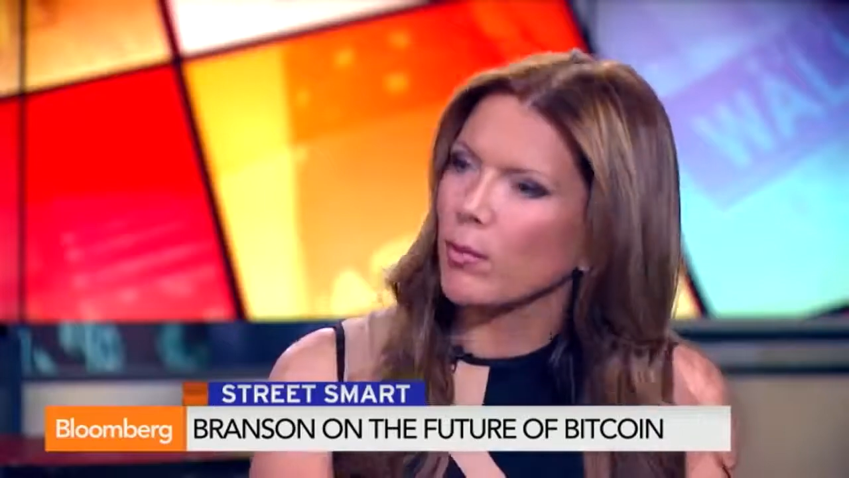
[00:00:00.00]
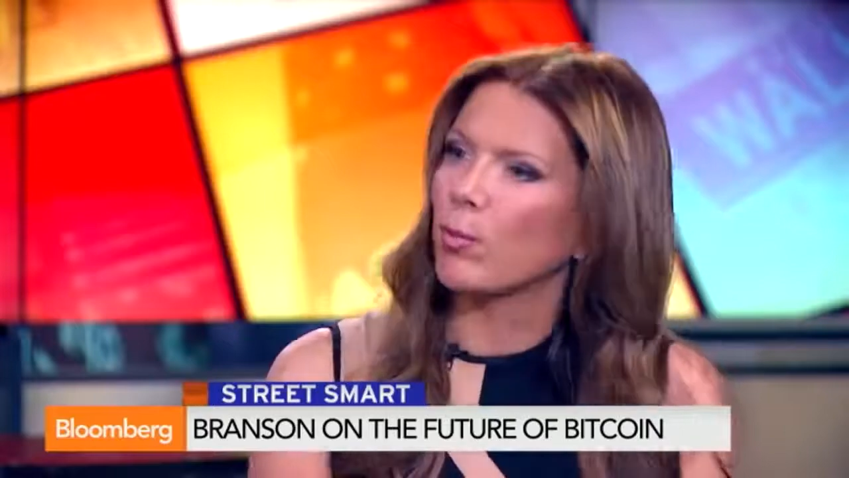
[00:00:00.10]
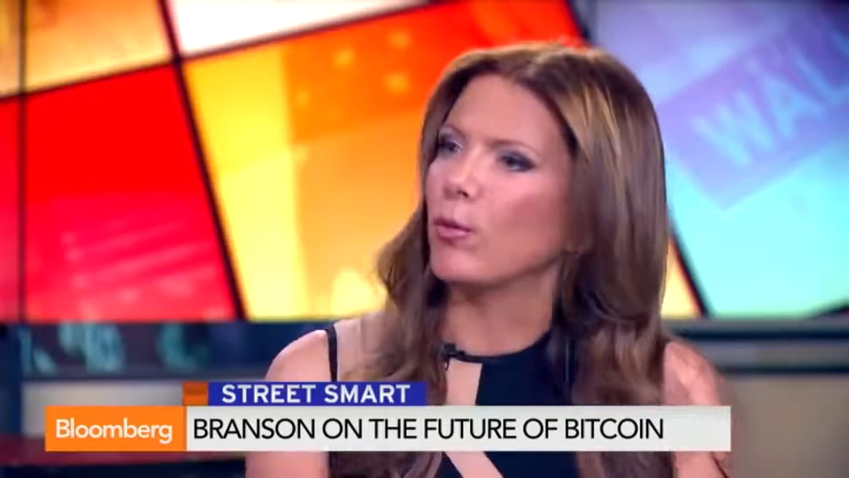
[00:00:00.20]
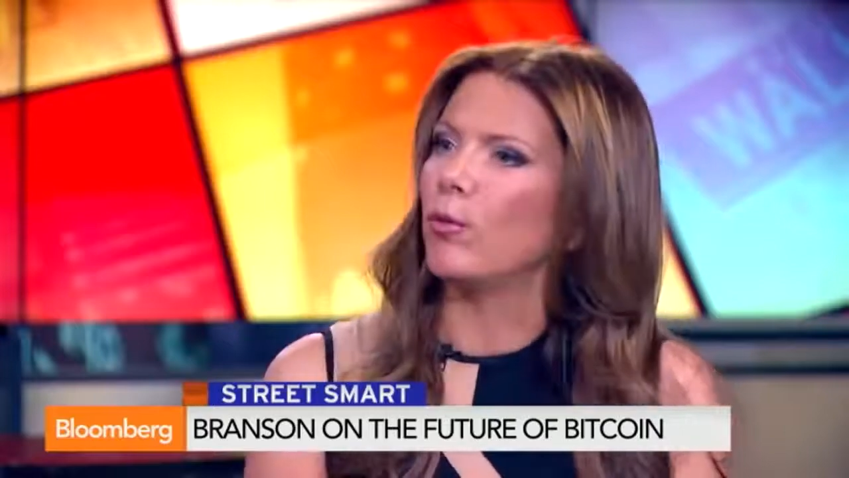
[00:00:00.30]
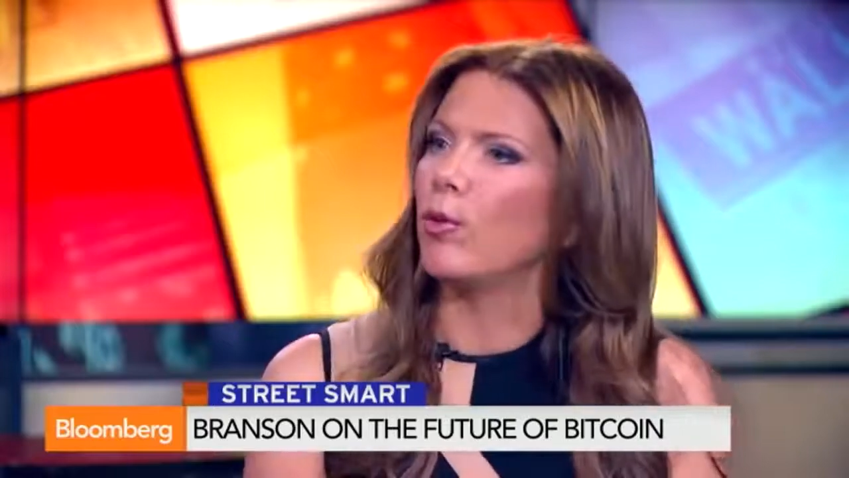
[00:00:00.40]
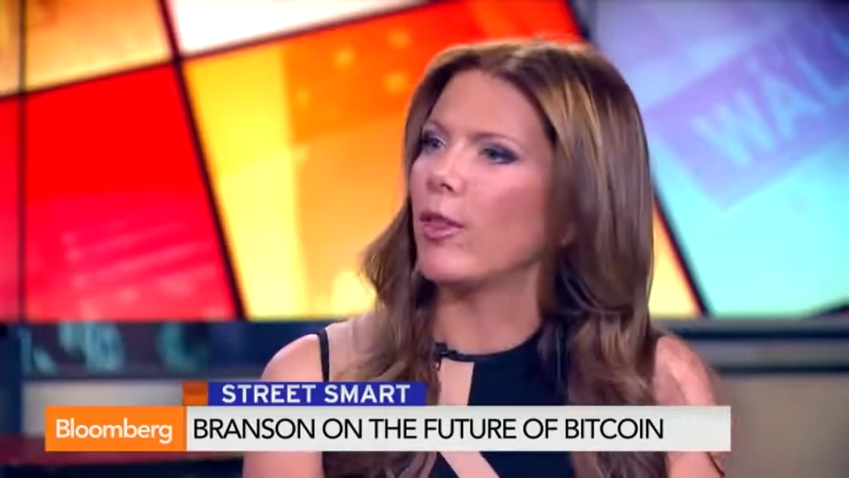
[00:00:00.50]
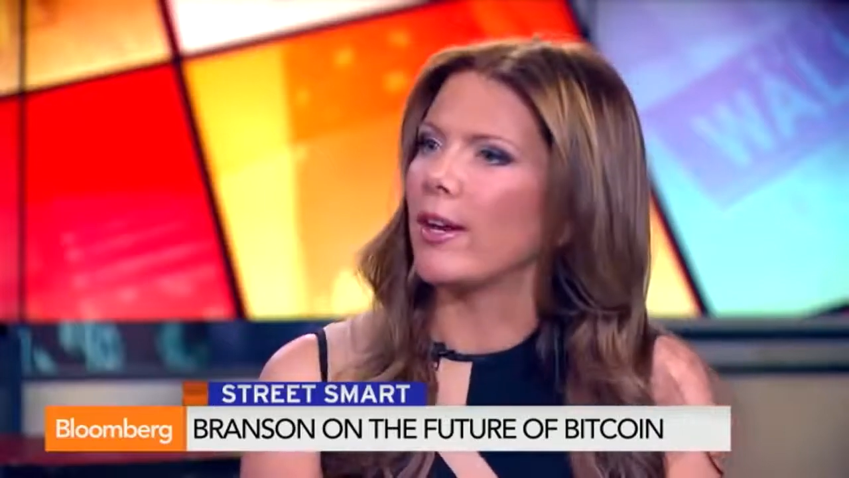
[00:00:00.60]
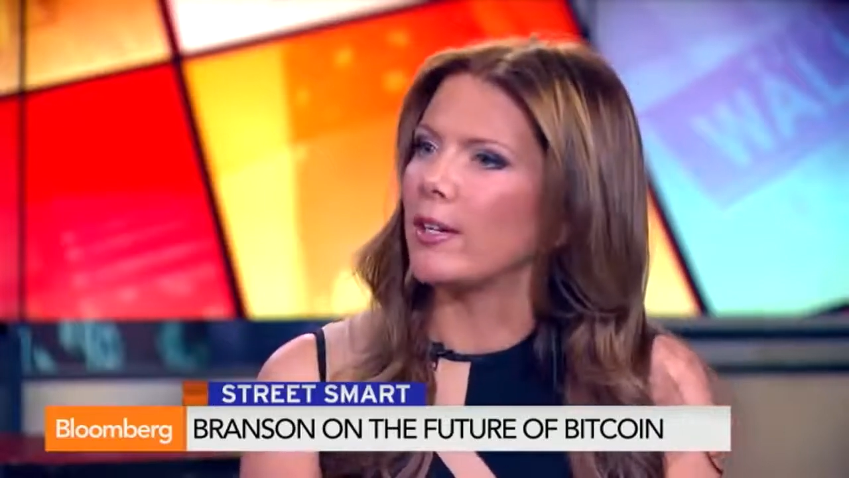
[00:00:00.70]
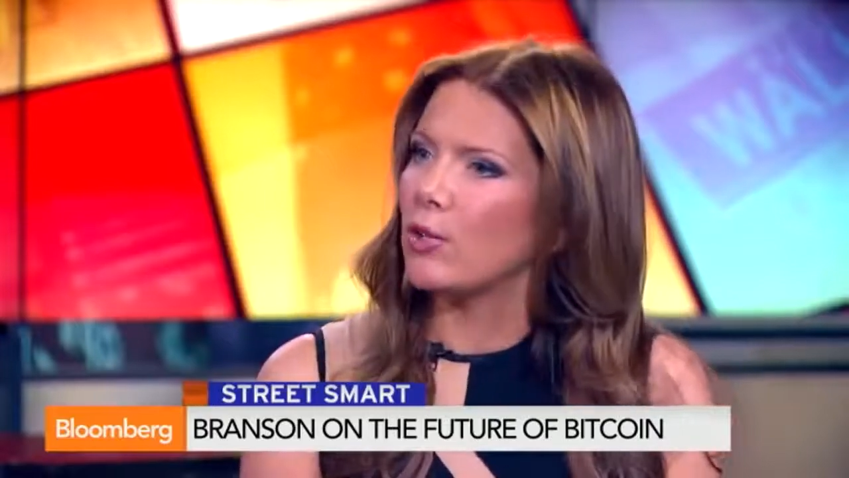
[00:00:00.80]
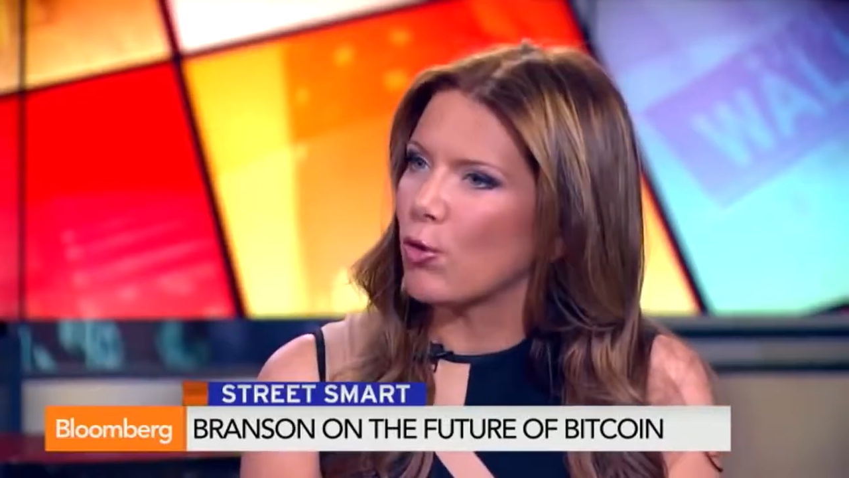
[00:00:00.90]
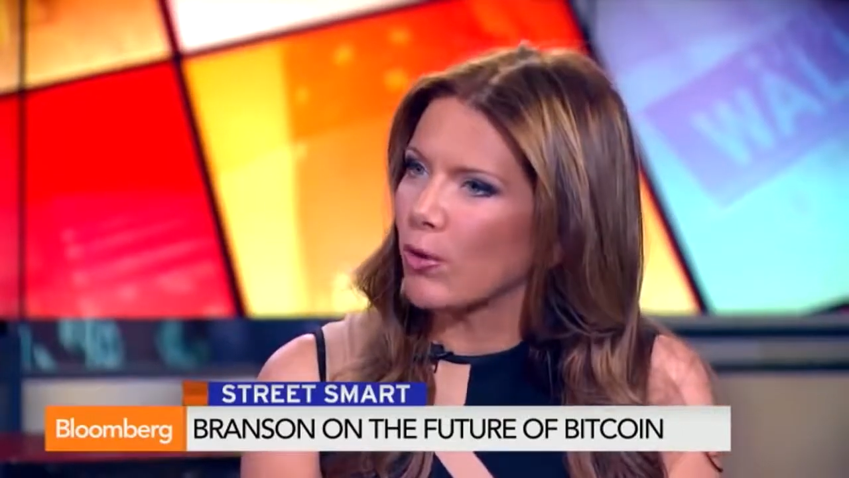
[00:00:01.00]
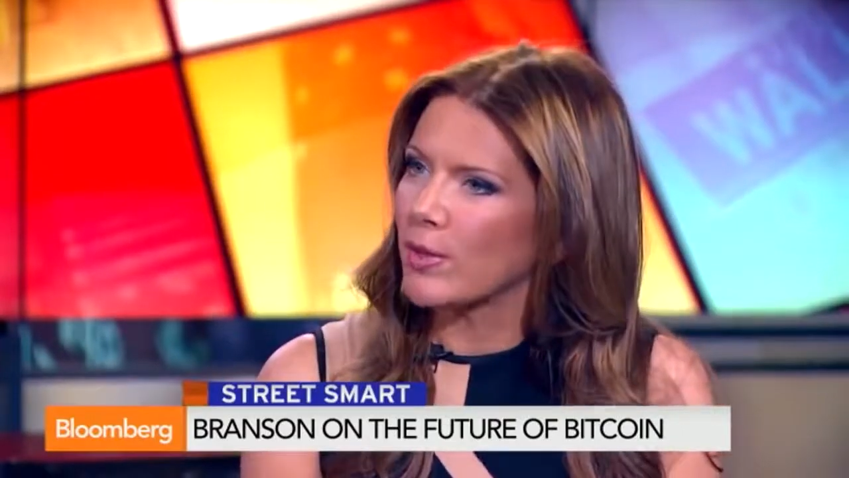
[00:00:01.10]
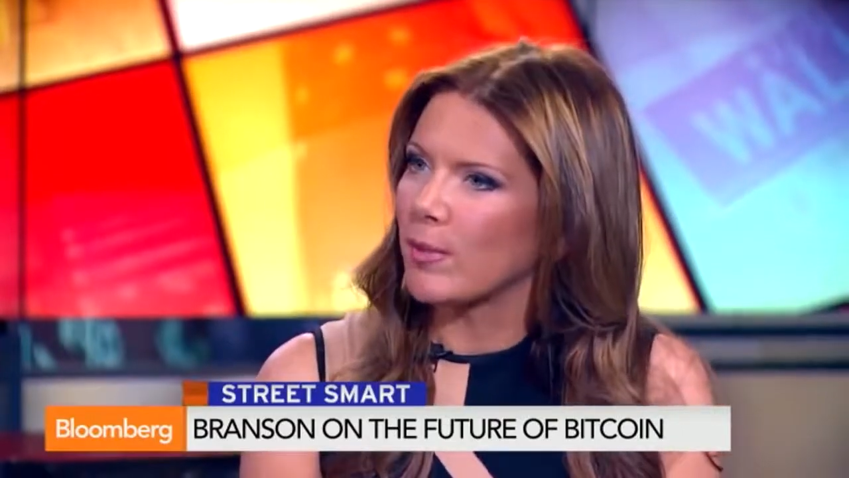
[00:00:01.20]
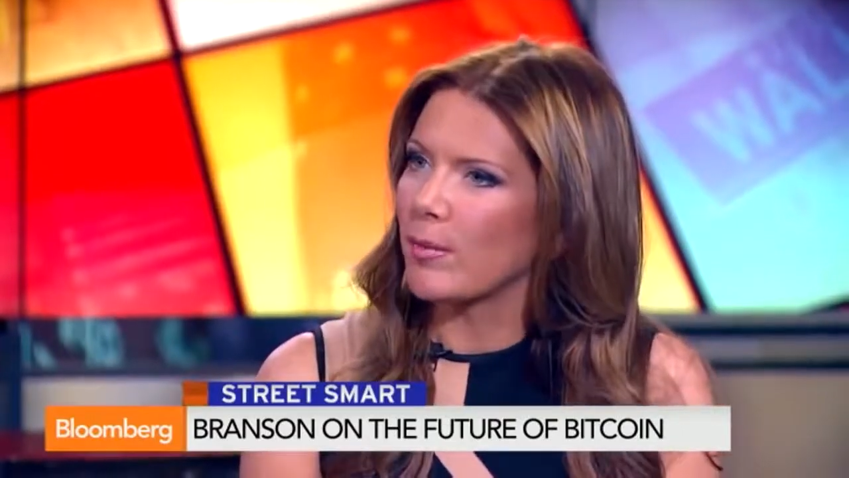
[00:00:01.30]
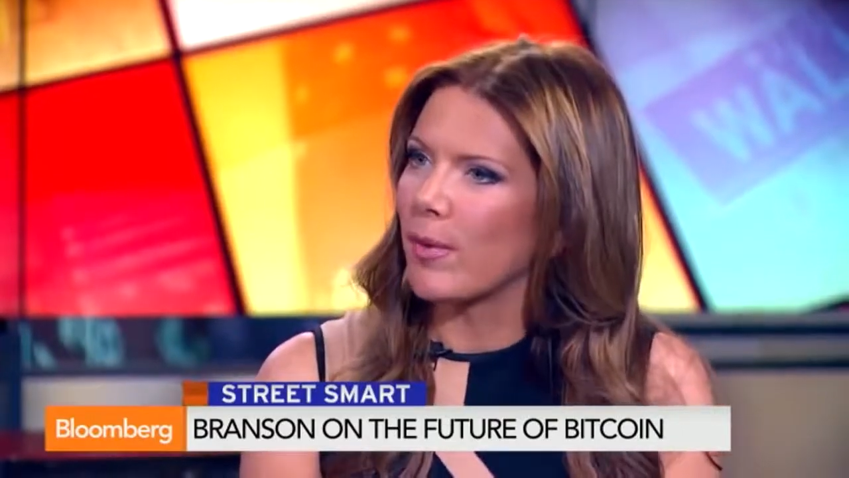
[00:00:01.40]
of approval, that
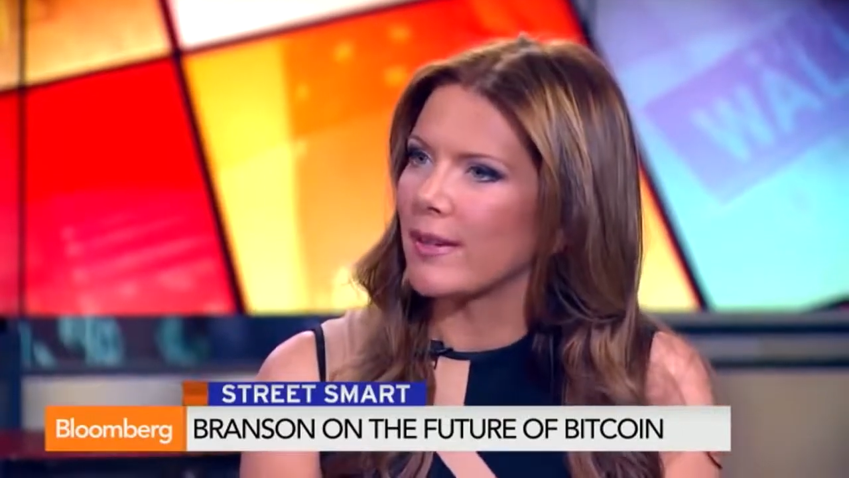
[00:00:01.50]
endorsement,